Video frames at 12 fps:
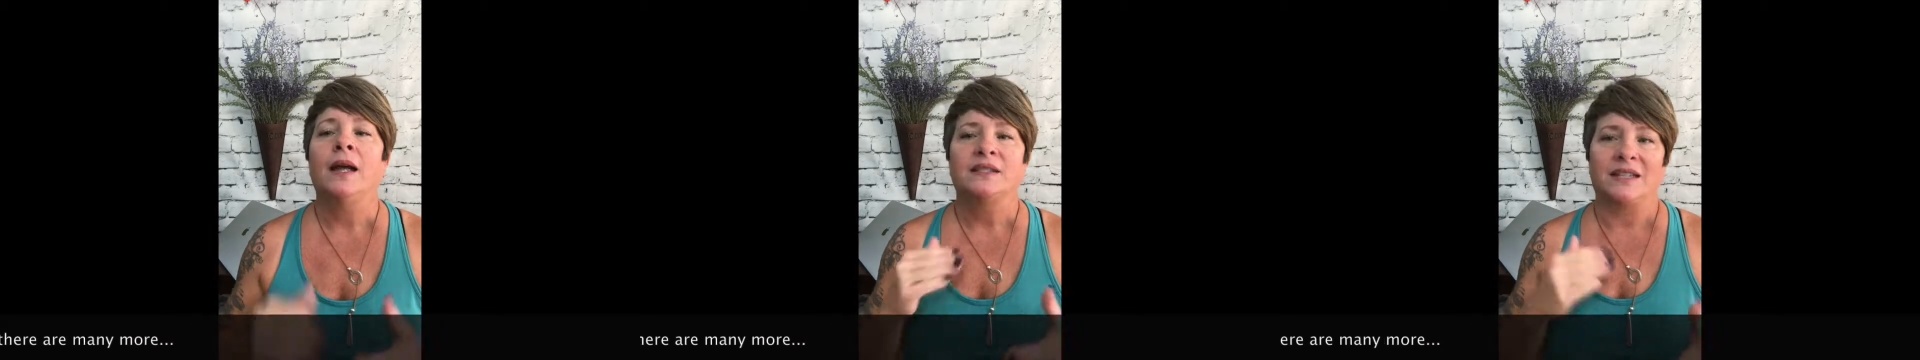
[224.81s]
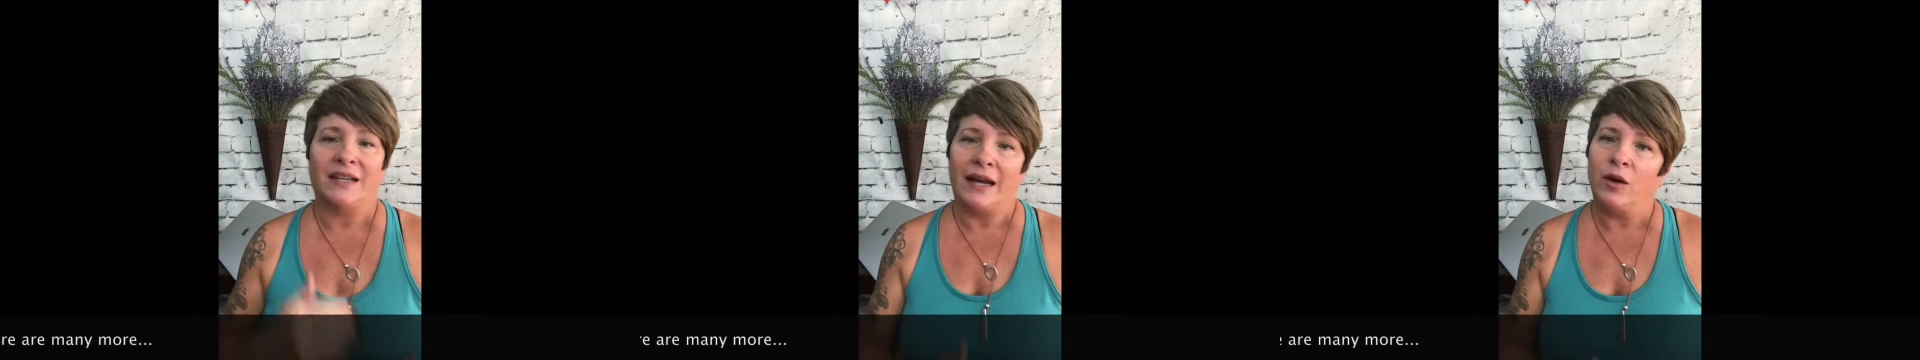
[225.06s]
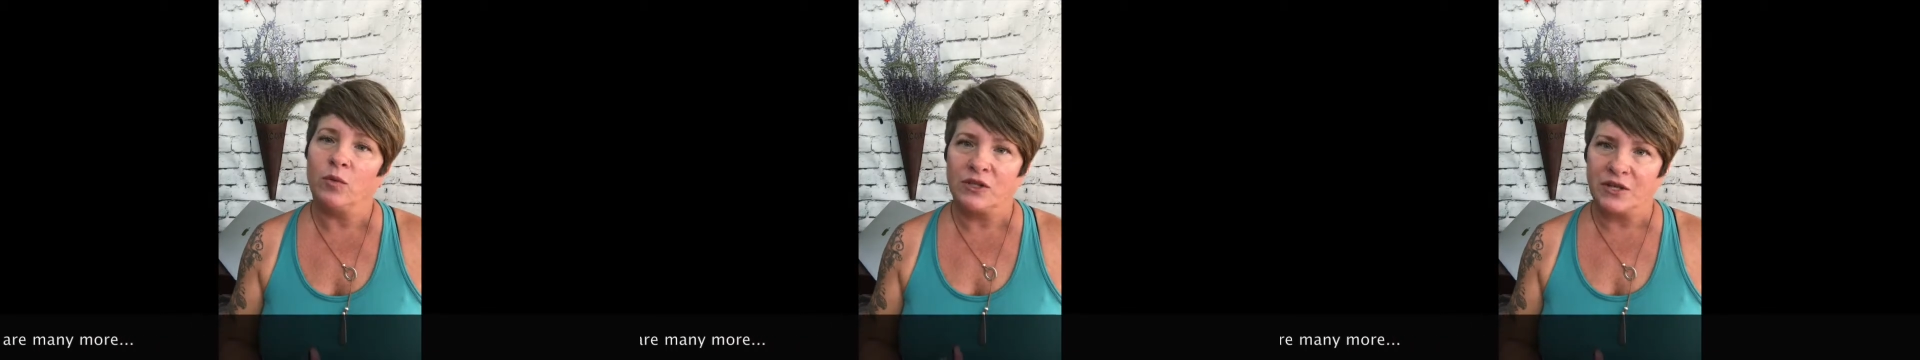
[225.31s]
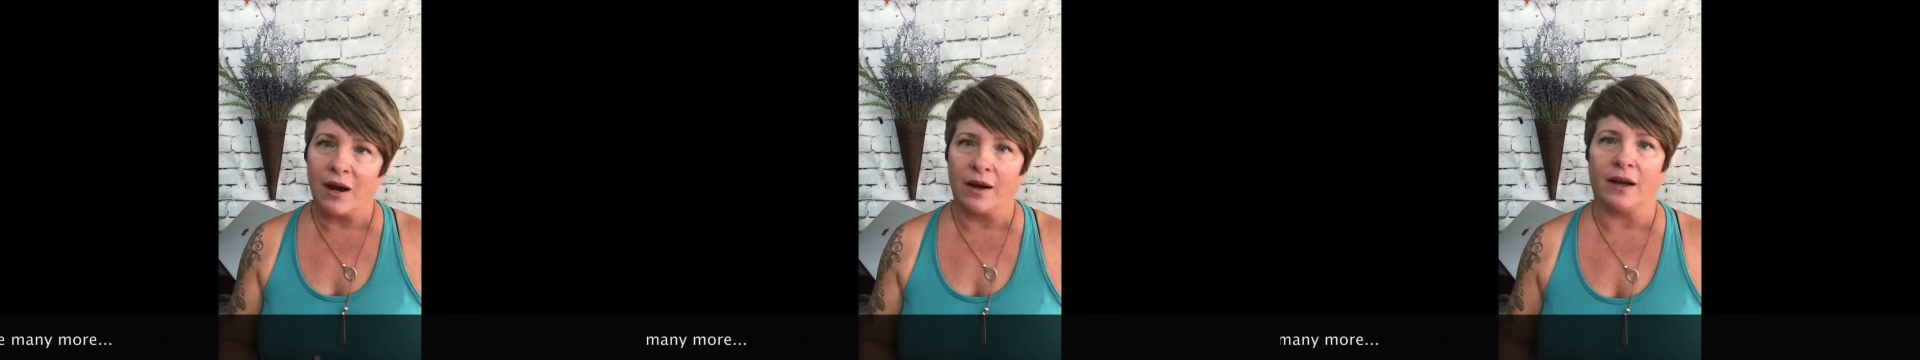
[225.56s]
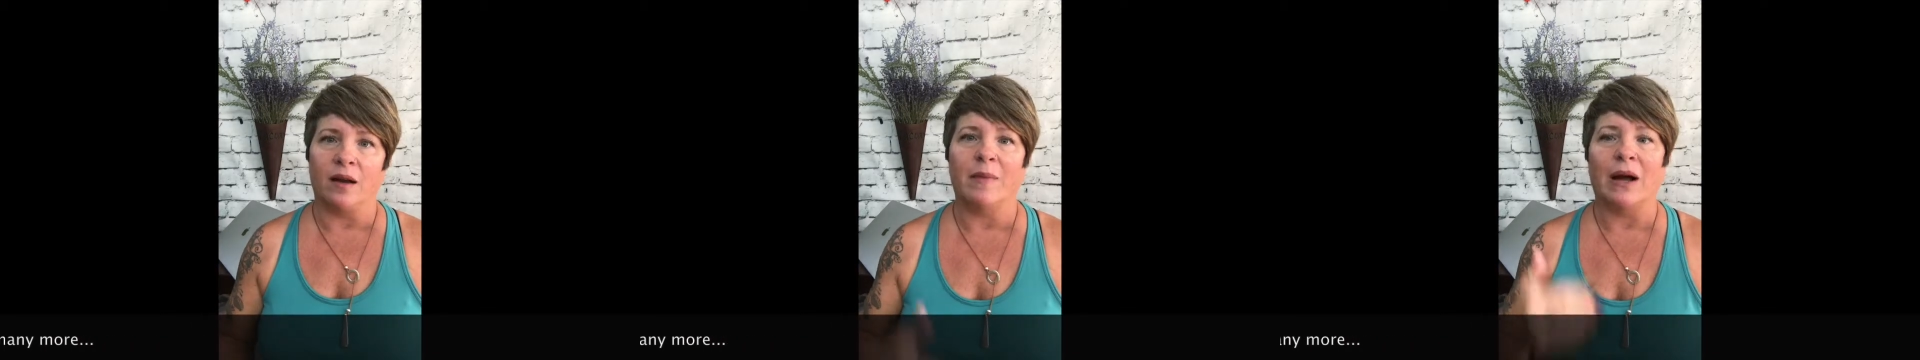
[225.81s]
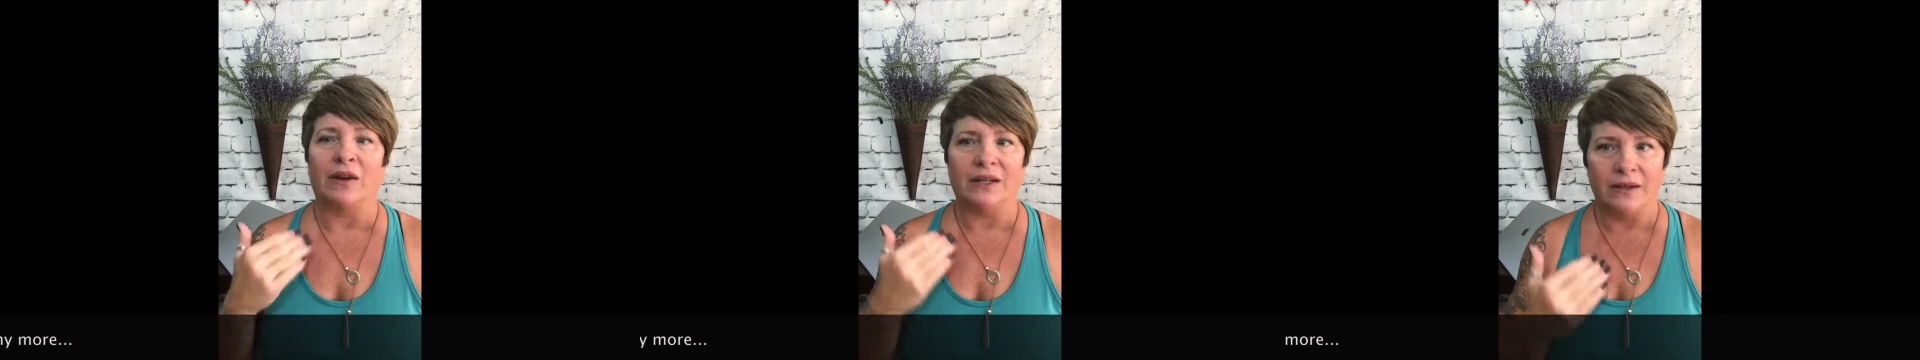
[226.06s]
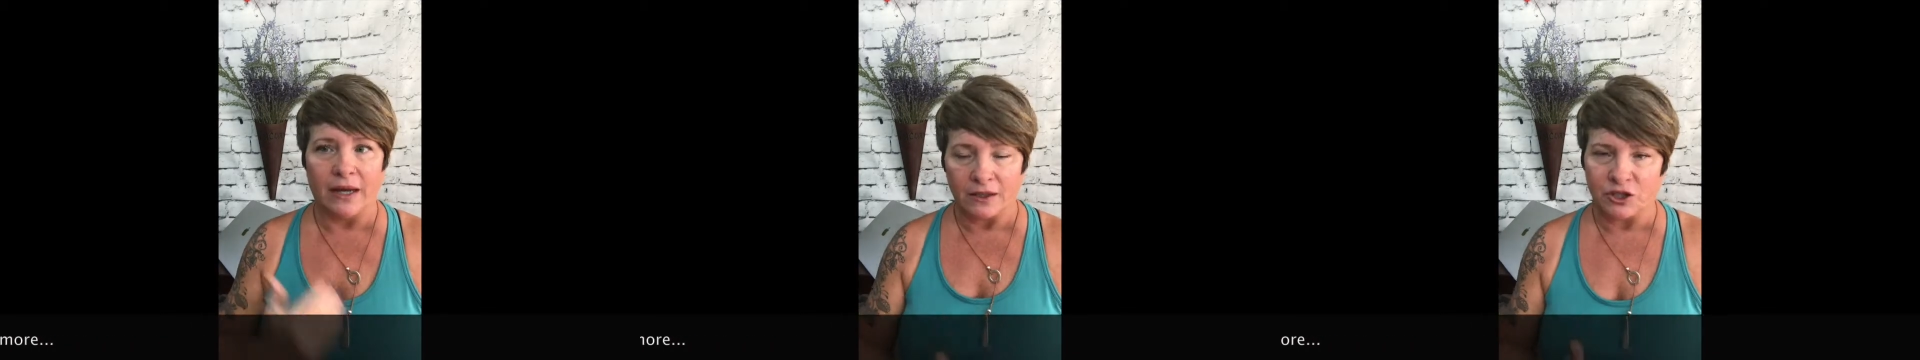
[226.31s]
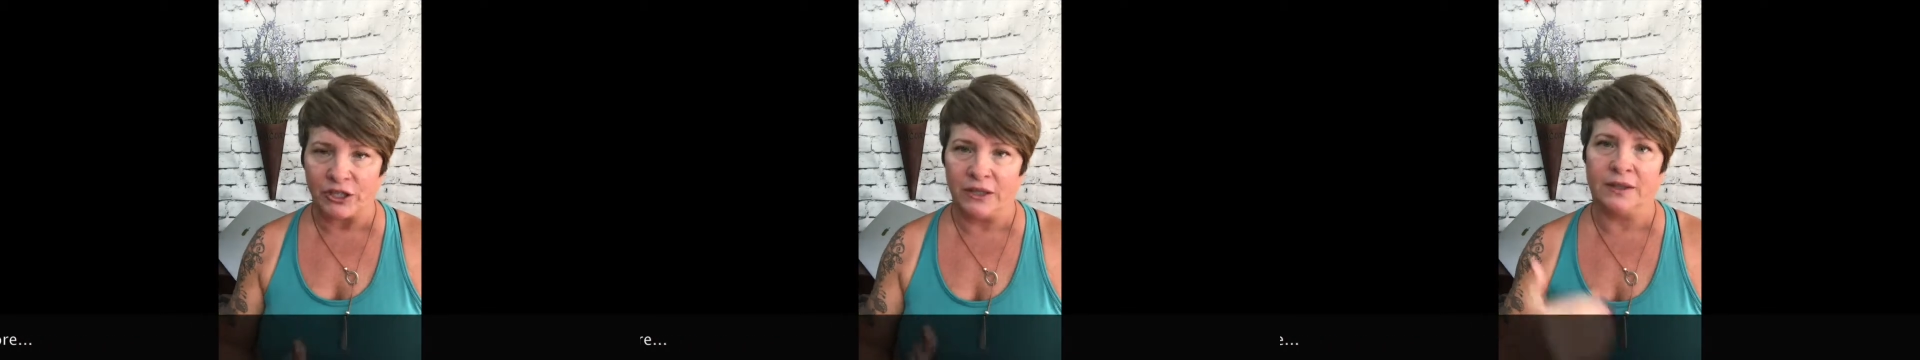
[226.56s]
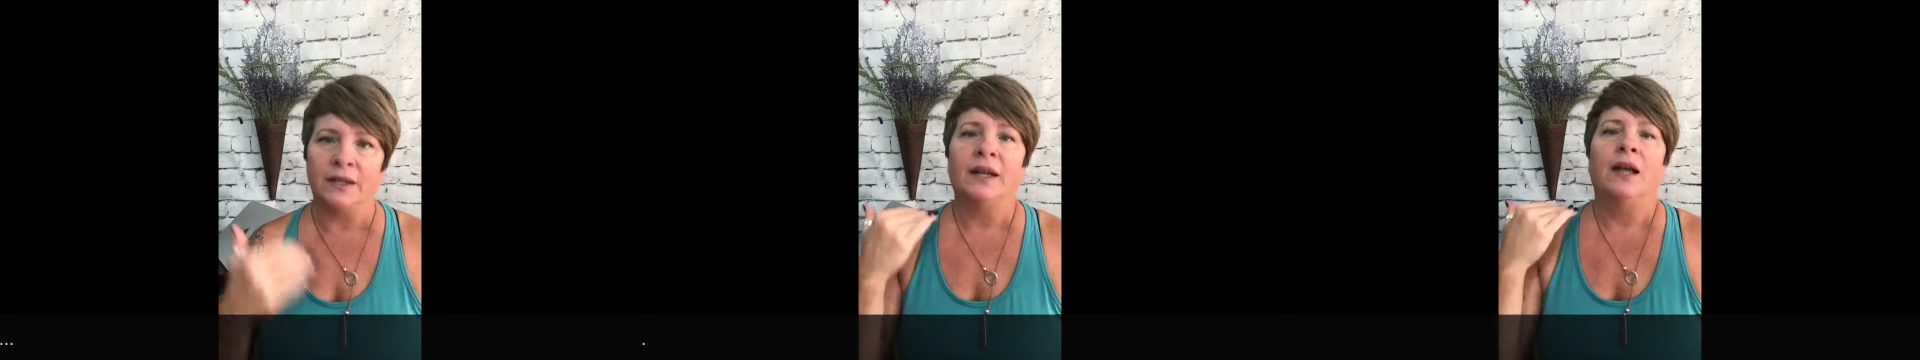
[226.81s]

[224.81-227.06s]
Today we're talking about induction,